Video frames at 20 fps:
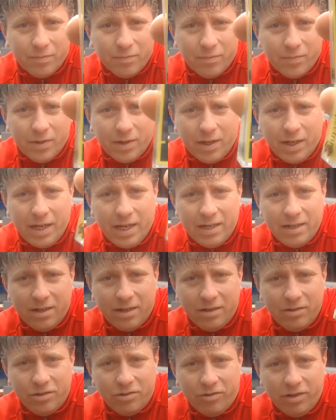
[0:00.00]
Again, no
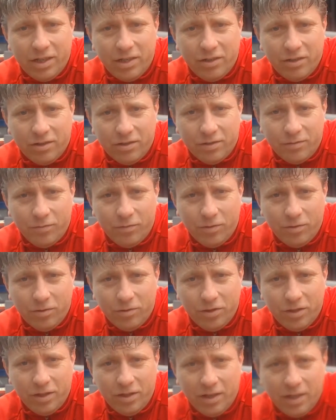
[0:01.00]
screenshots,
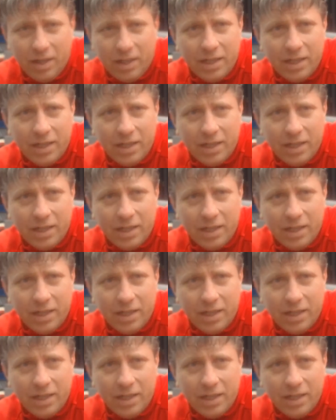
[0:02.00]
unfortunately.